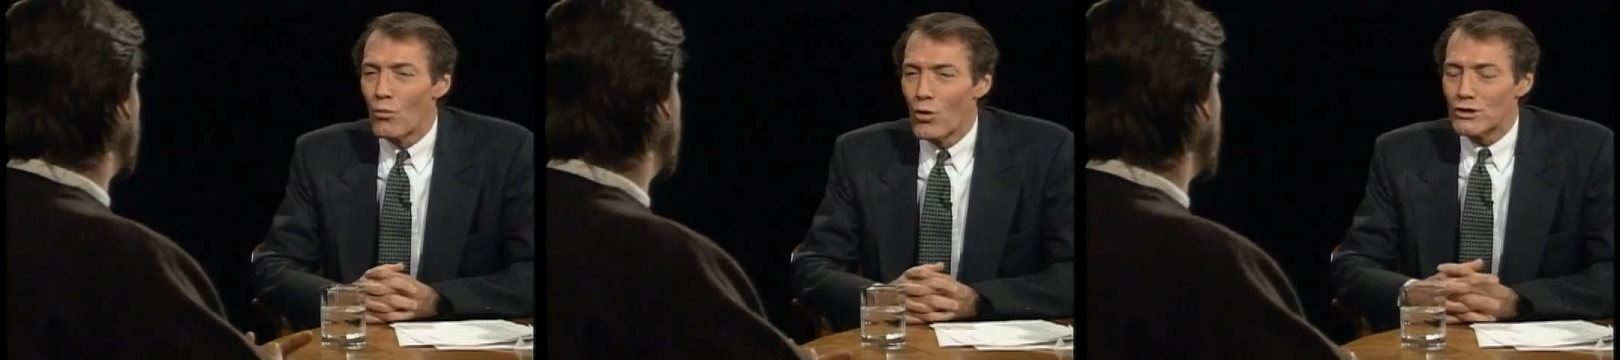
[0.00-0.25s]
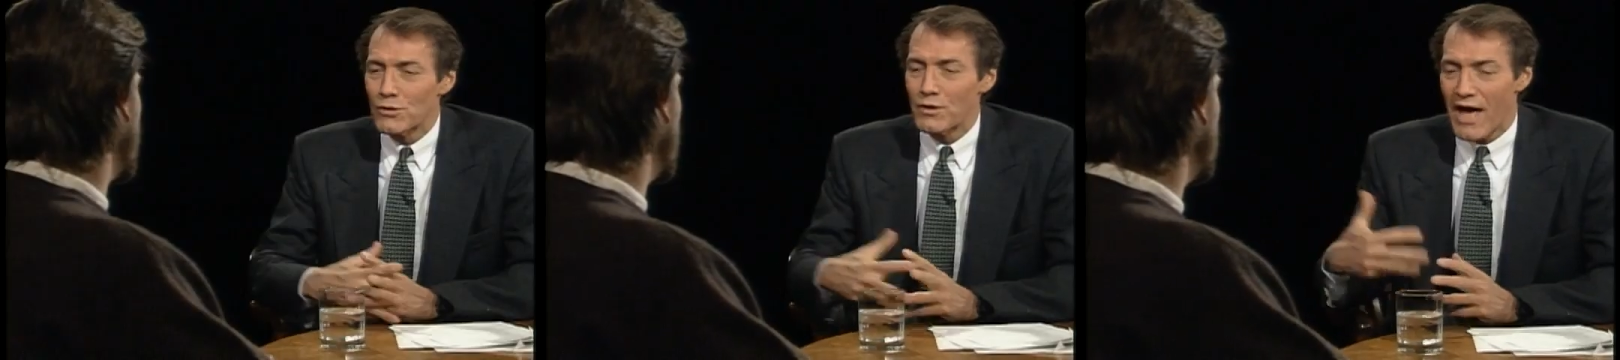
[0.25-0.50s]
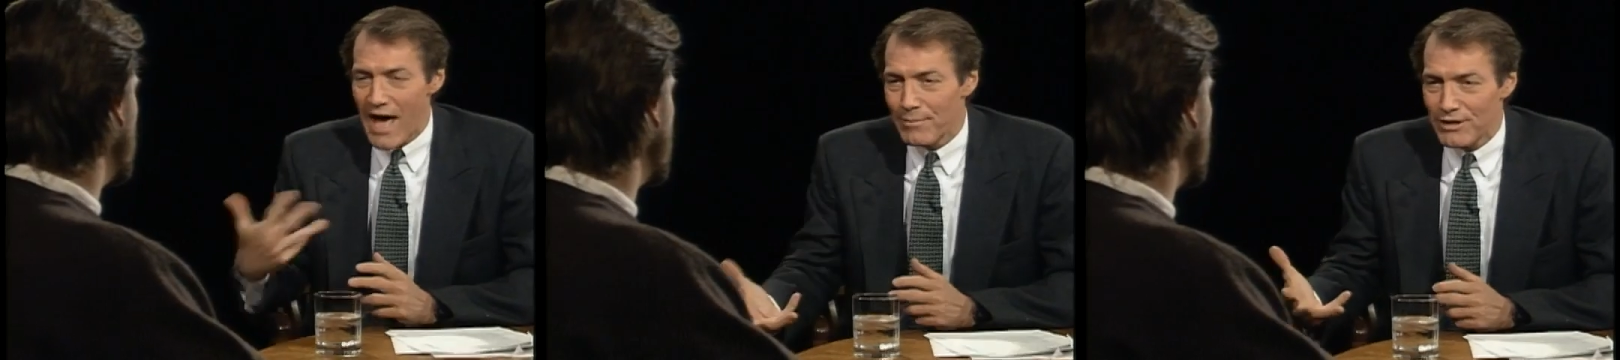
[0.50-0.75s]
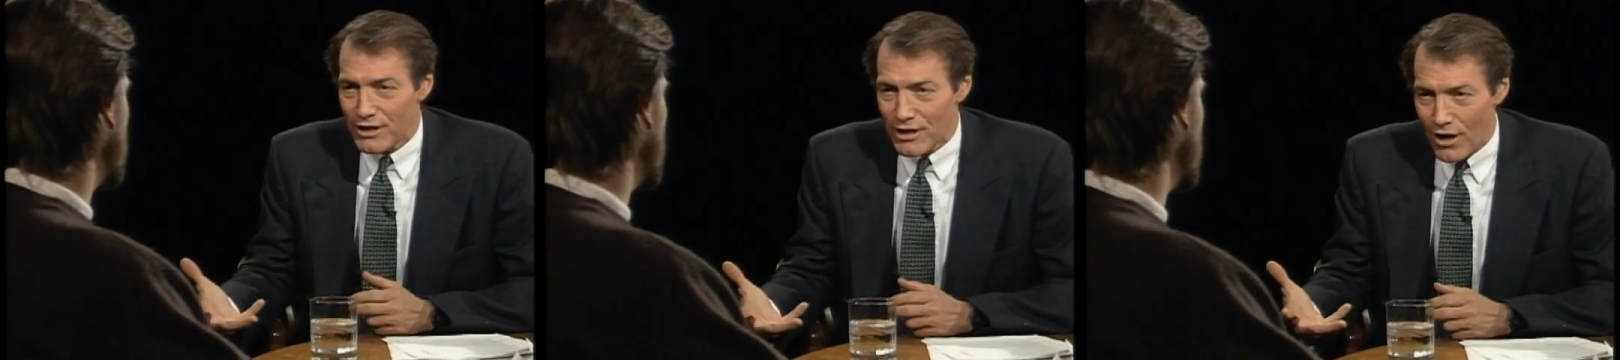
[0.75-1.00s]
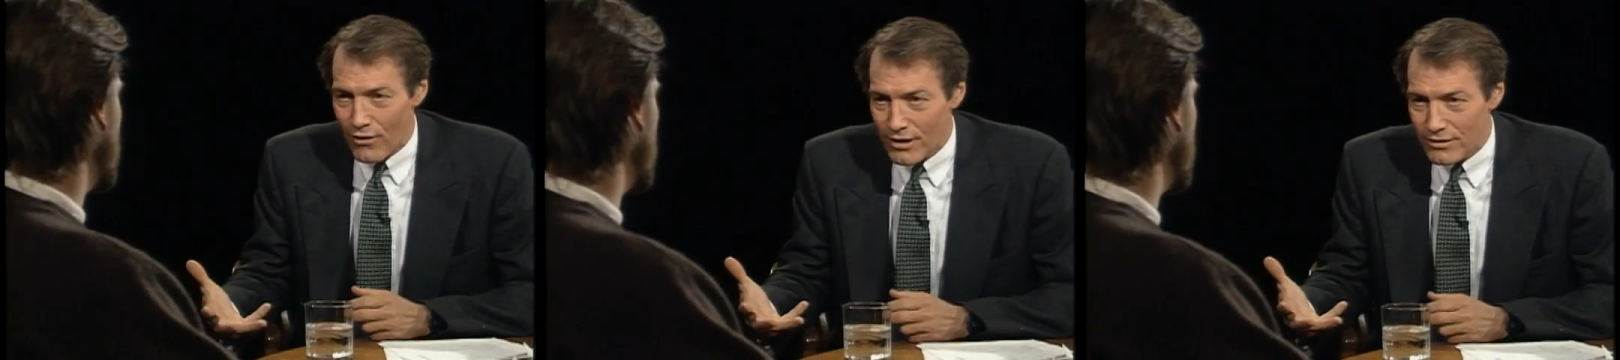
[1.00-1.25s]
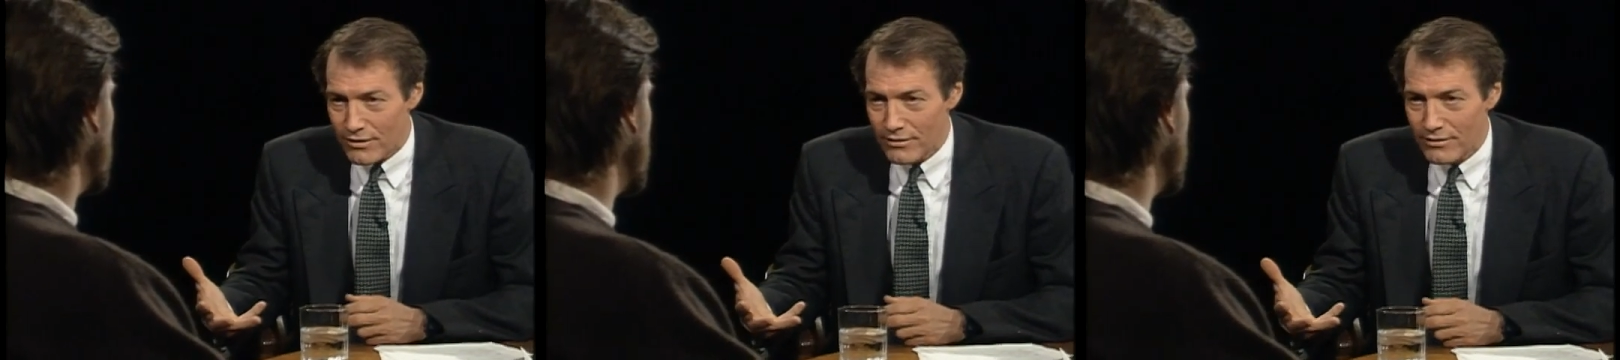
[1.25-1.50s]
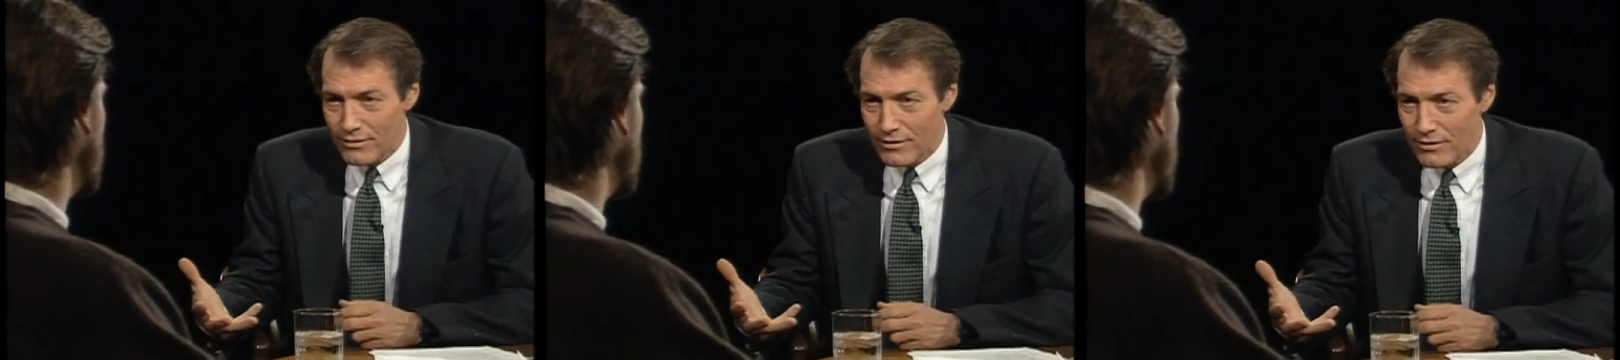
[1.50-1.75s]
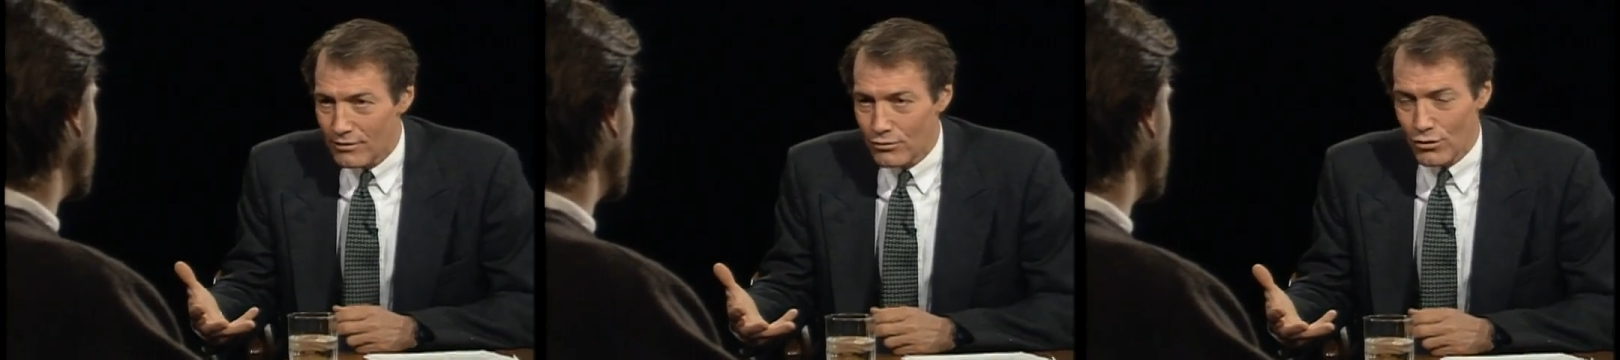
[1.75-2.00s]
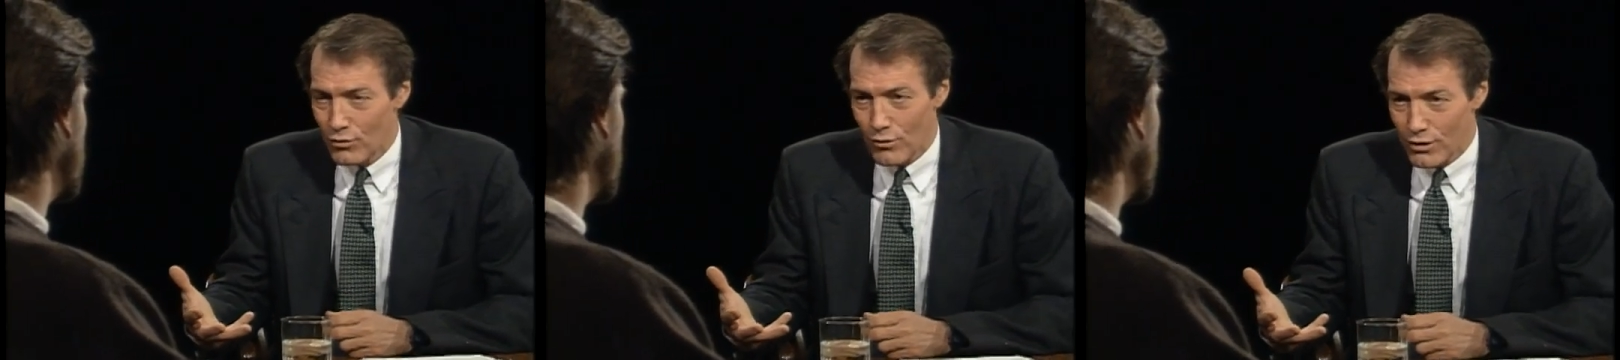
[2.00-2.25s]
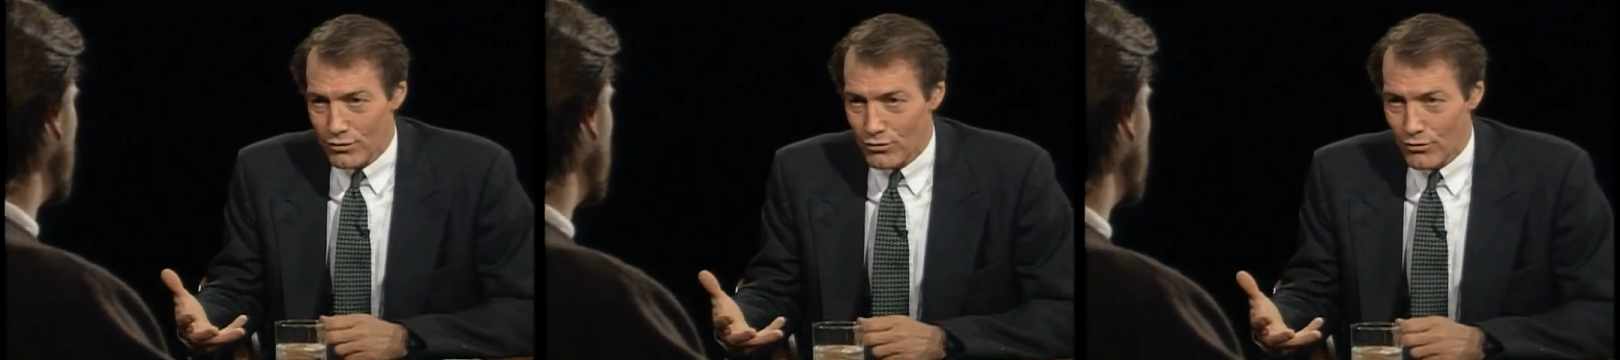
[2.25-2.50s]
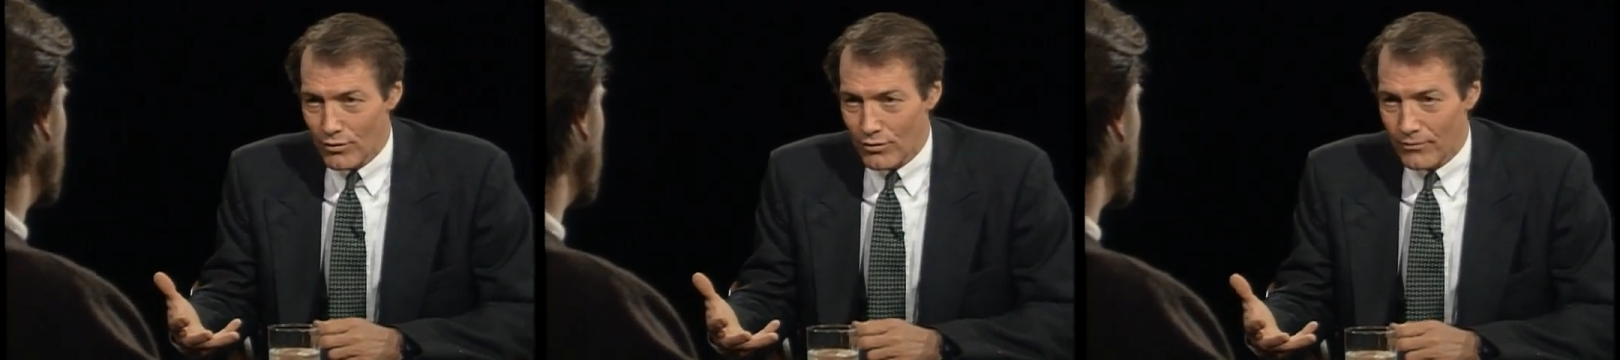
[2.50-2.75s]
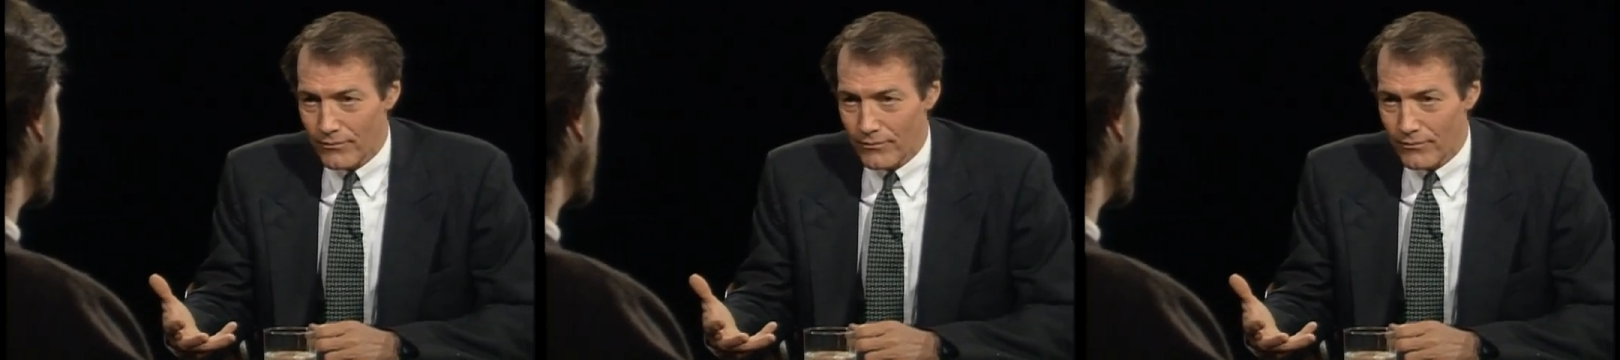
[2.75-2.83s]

want to inhabit the character, you don't want to do the role.